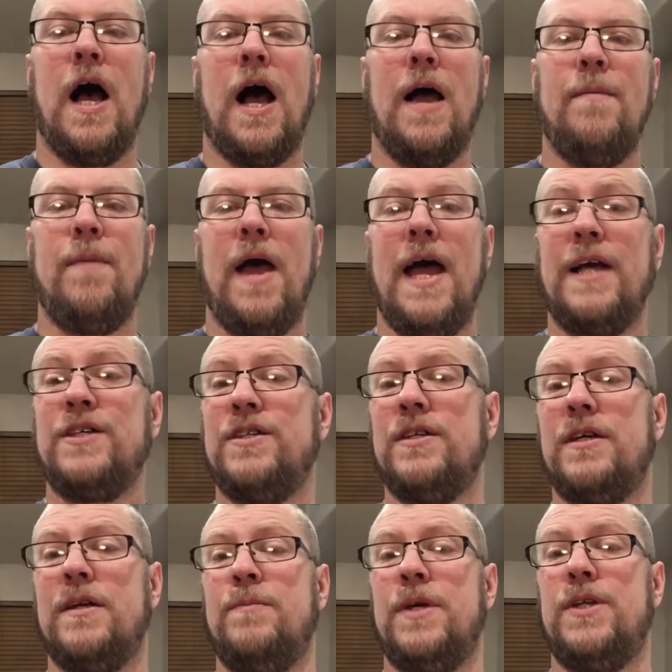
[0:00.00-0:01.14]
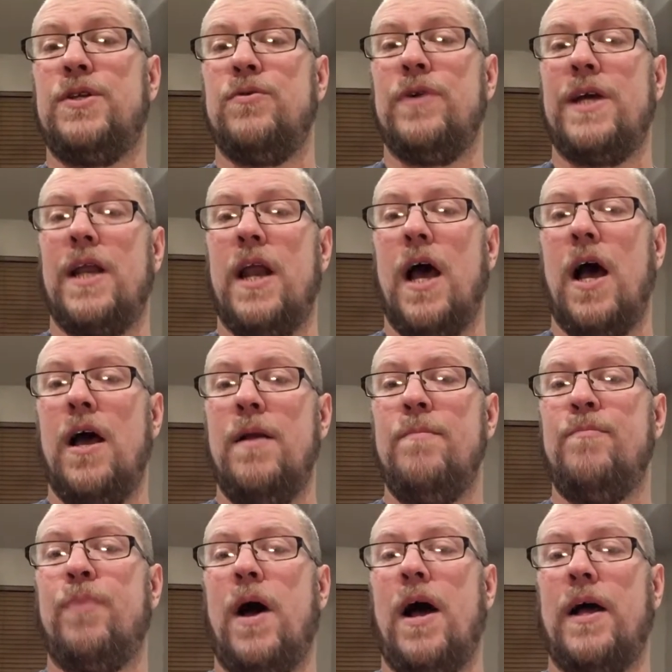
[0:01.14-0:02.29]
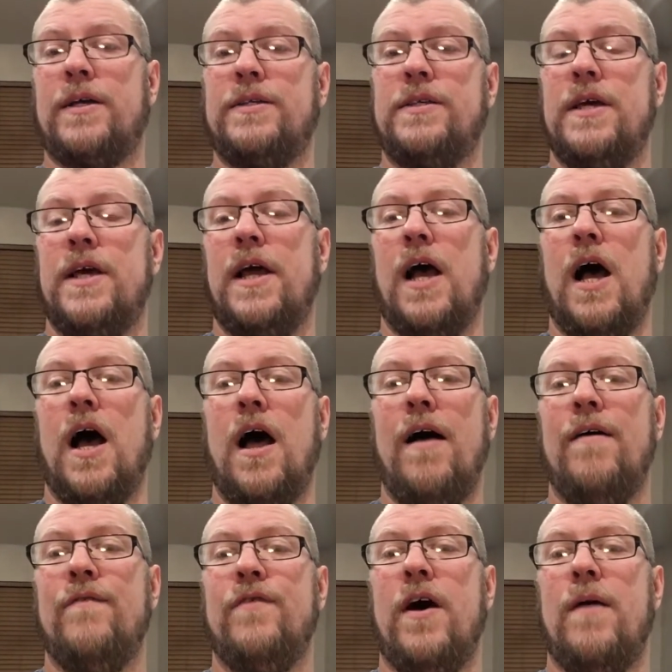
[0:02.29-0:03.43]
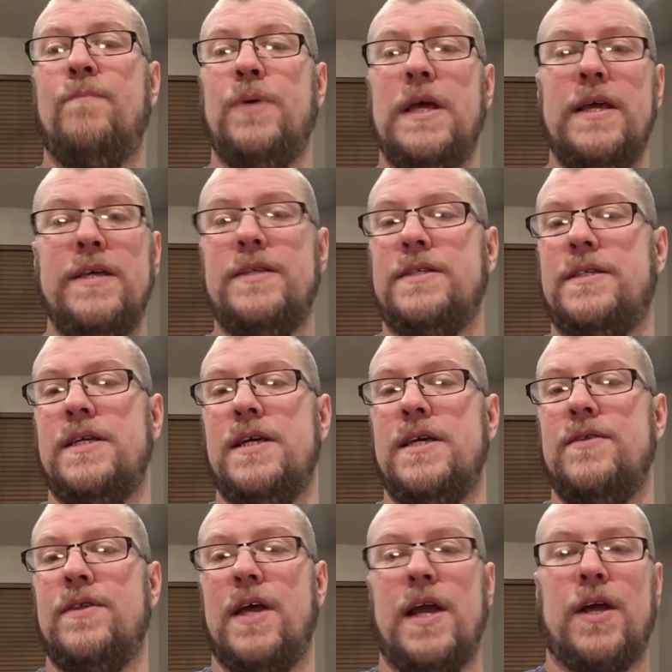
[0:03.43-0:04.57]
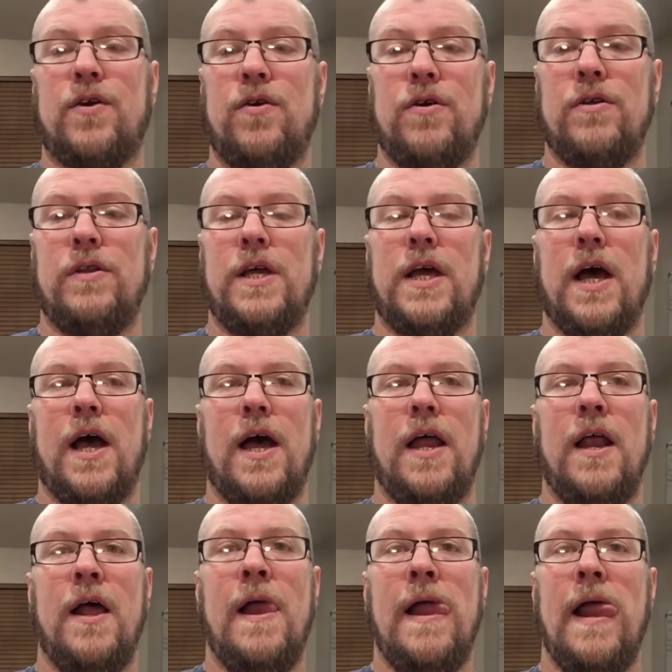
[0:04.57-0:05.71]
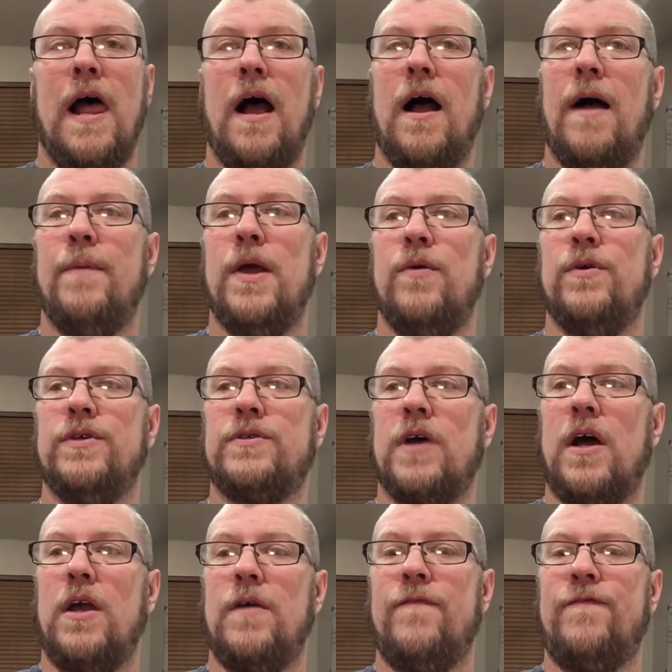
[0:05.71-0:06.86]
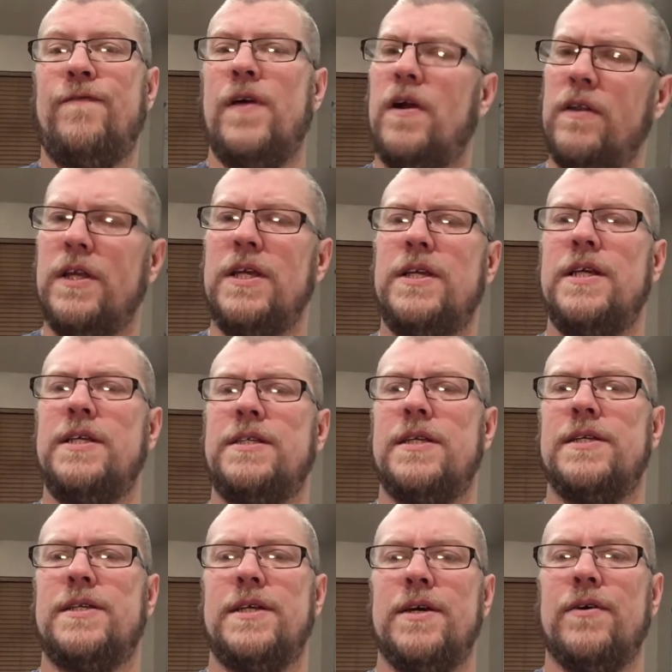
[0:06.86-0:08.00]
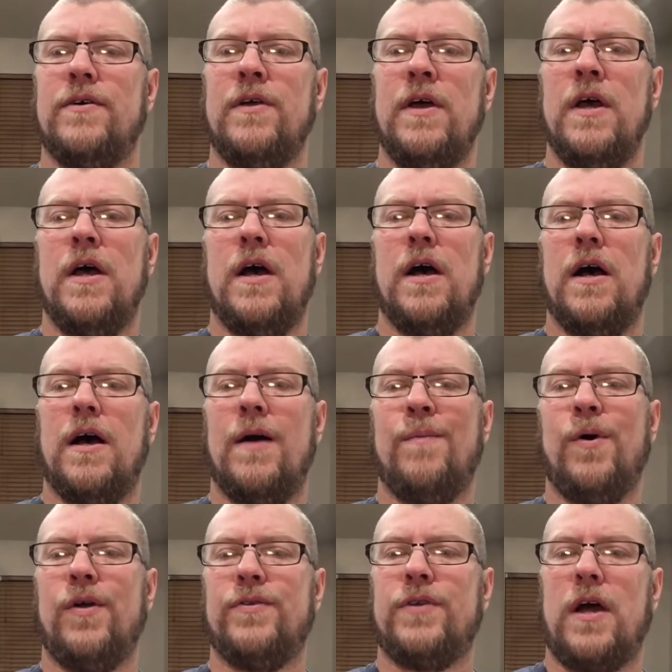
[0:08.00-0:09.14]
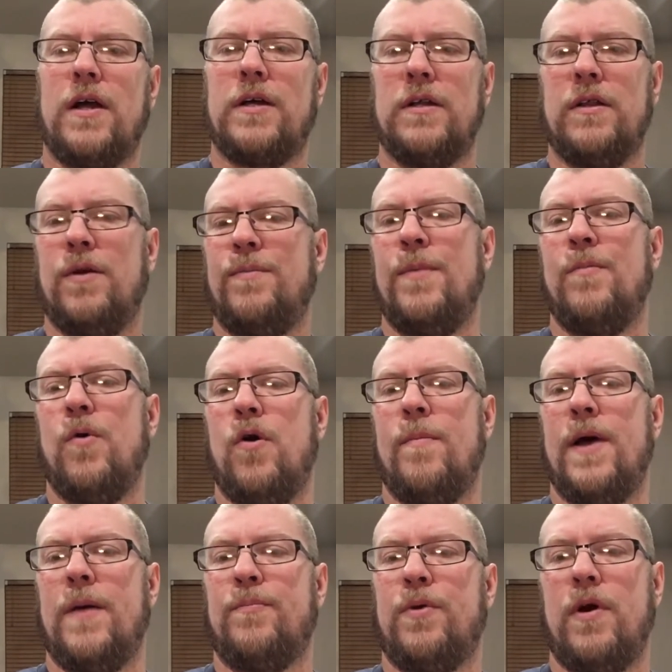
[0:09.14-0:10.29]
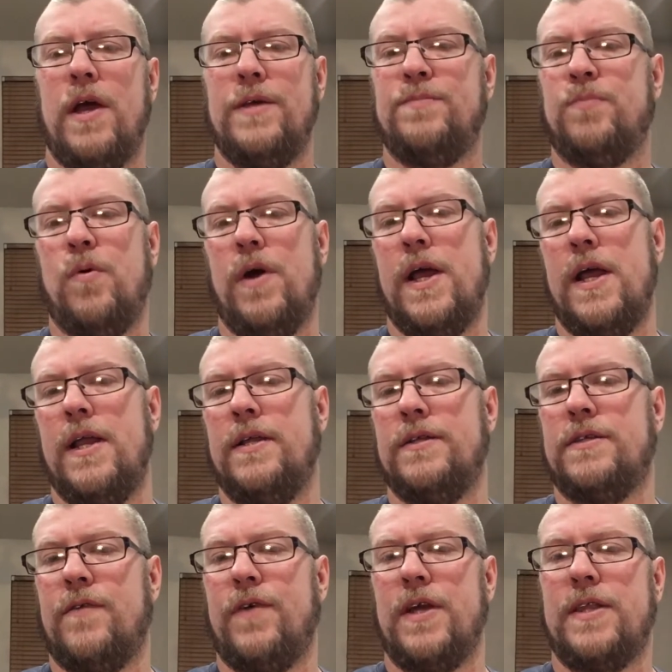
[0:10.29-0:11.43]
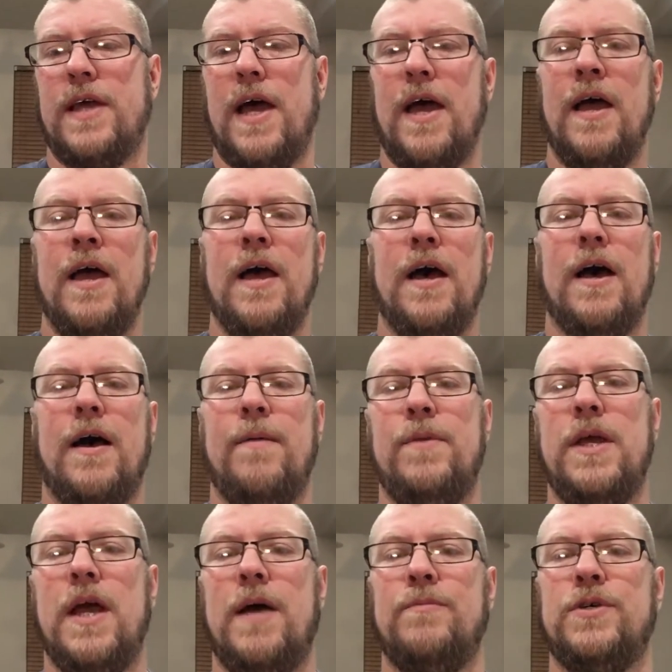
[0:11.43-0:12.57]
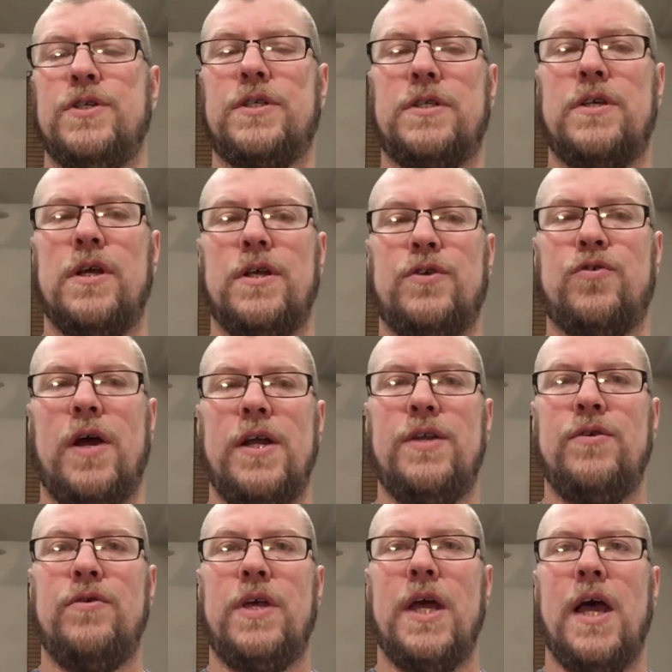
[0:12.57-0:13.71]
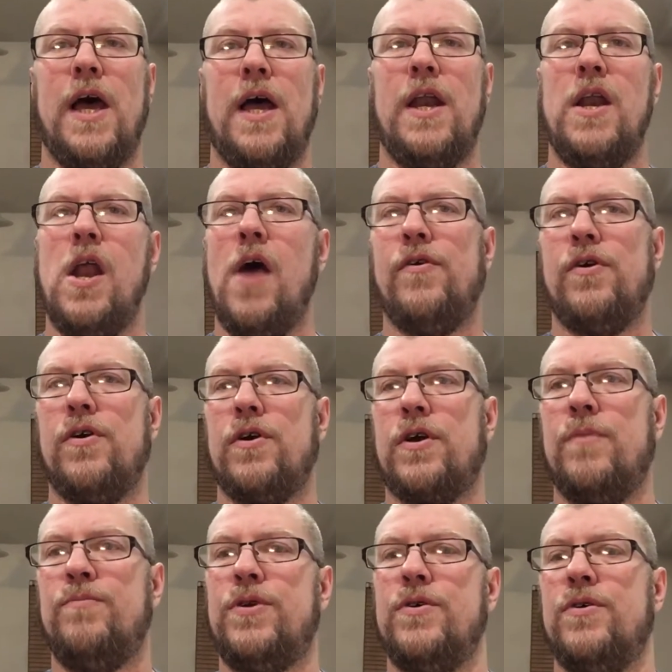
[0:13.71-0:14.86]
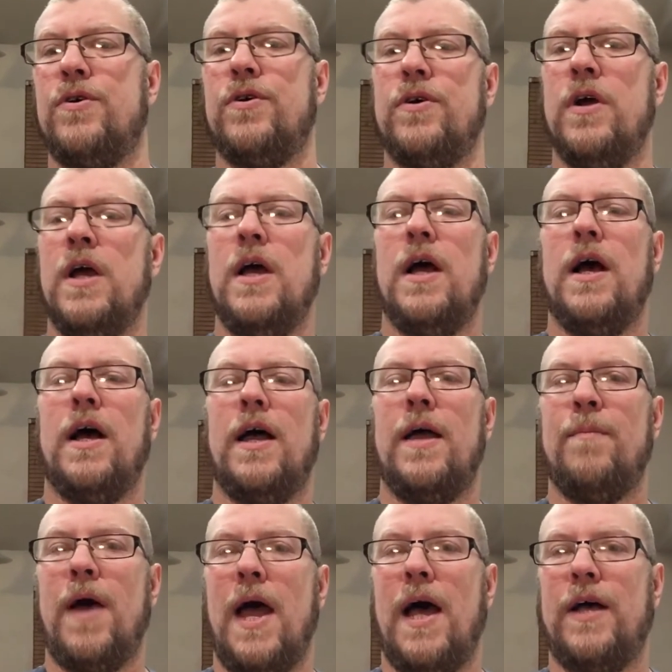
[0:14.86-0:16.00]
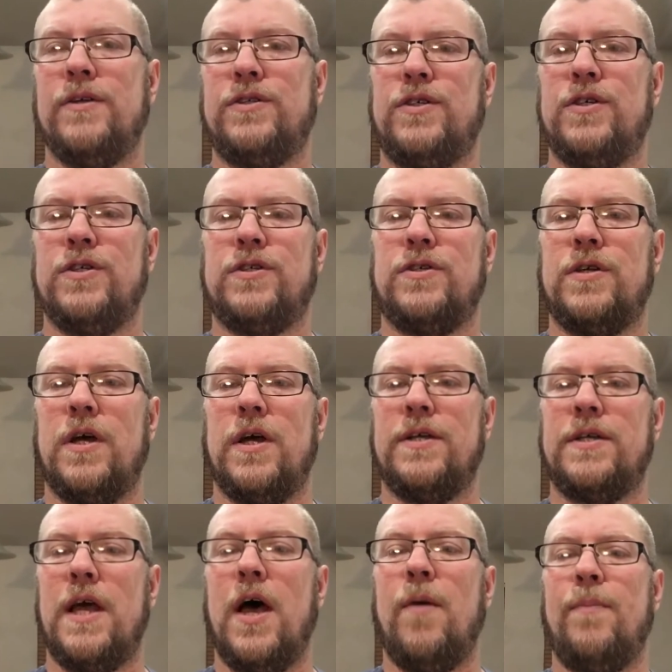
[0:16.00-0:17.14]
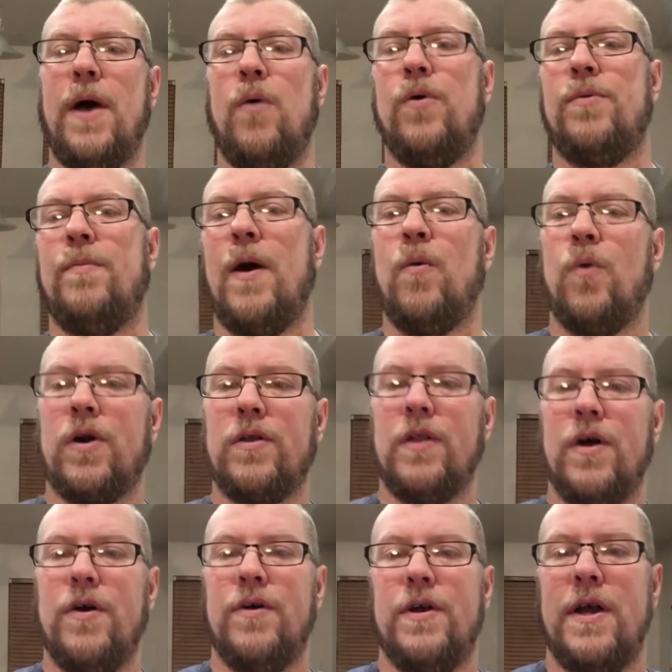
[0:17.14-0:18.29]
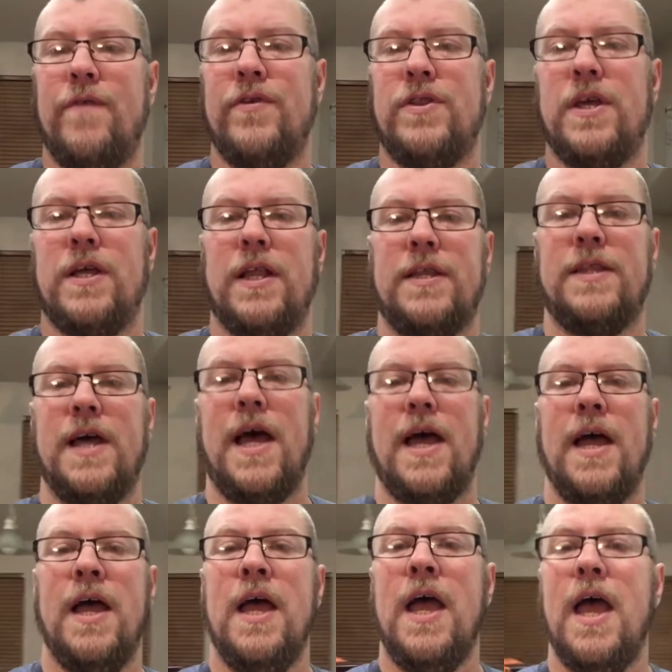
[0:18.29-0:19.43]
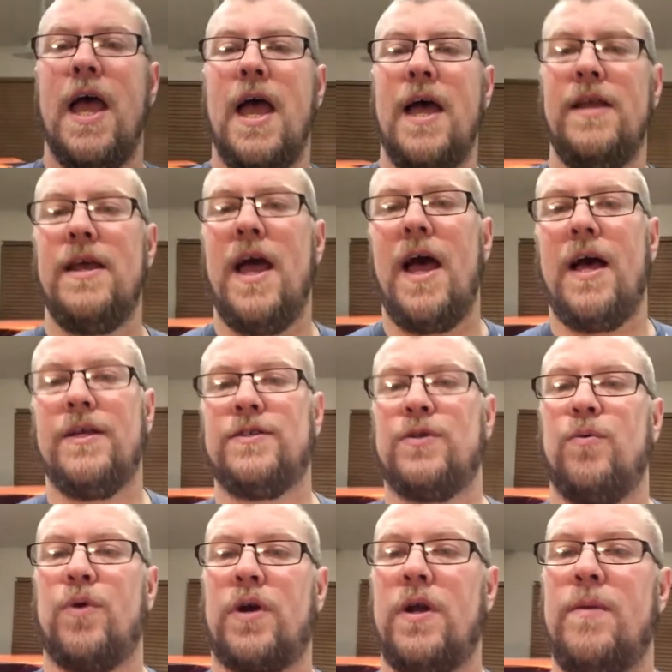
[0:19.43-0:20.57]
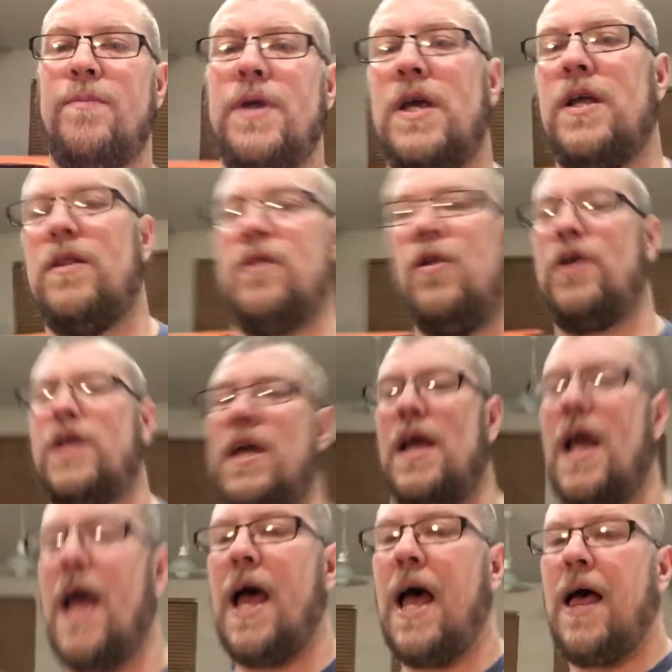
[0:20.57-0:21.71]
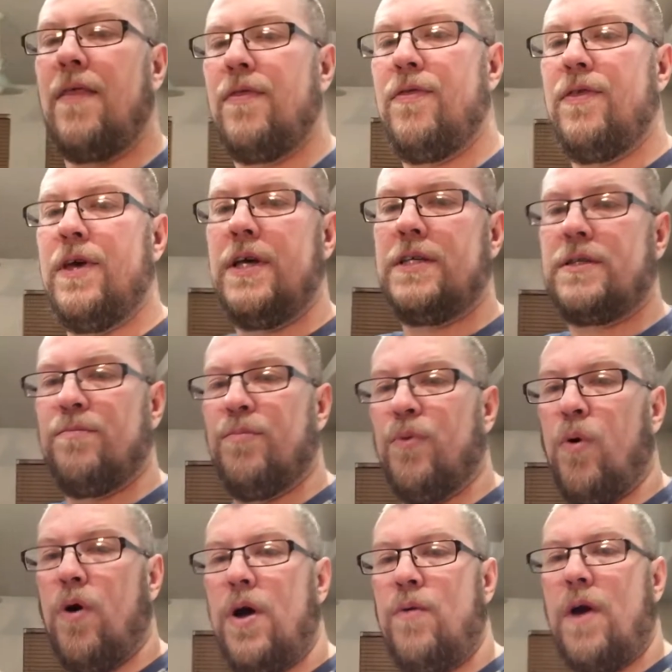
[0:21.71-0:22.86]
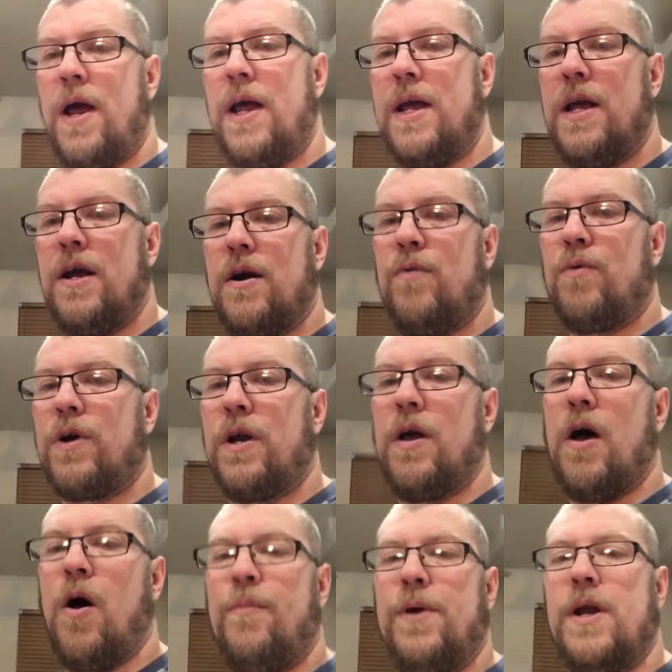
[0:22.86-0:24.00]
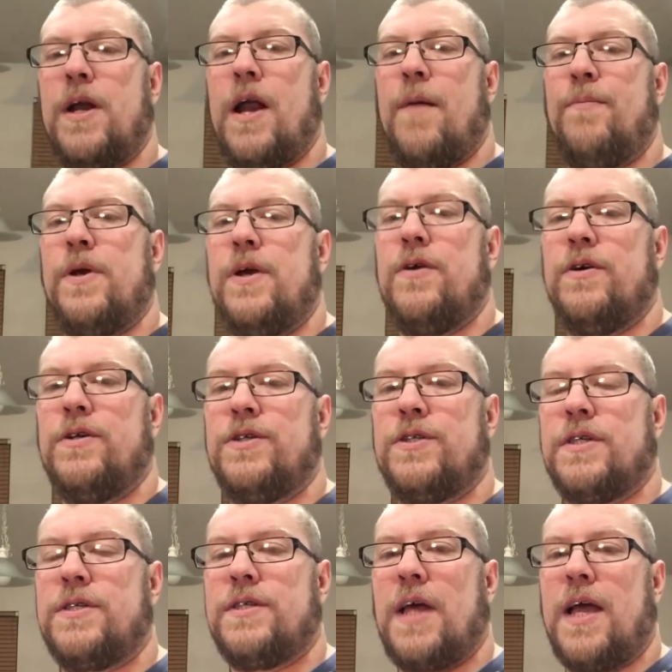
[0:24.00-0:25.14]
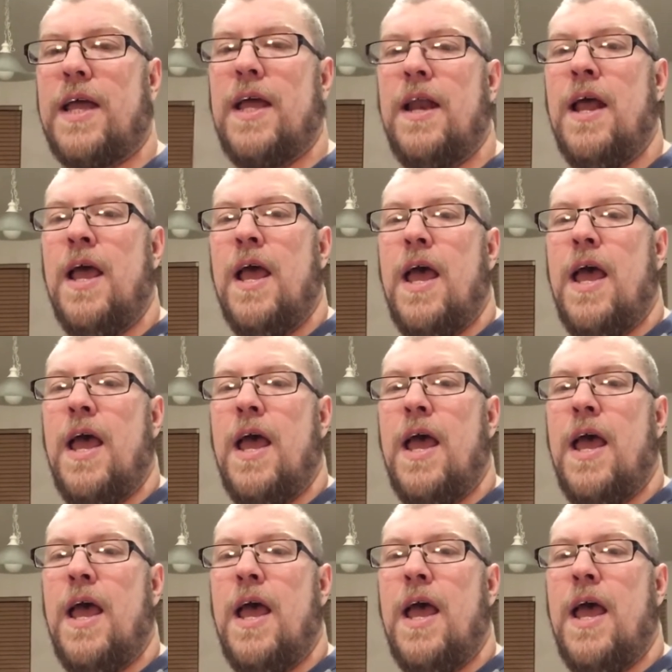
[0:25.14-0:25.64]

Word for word: I'm actually going to be doing an unboxing of a P C that I currently got. Um, it was on a fairly decent deal. Um, I'll talk a little bit more about price point and stuff like that. Uh, me, I'm just uh, trying to get another computer uh, in my house just uh, to help out with my workload and everything like that. And yeah, so we're going to be looking at this boy right here. We're going to open it up here in just a second.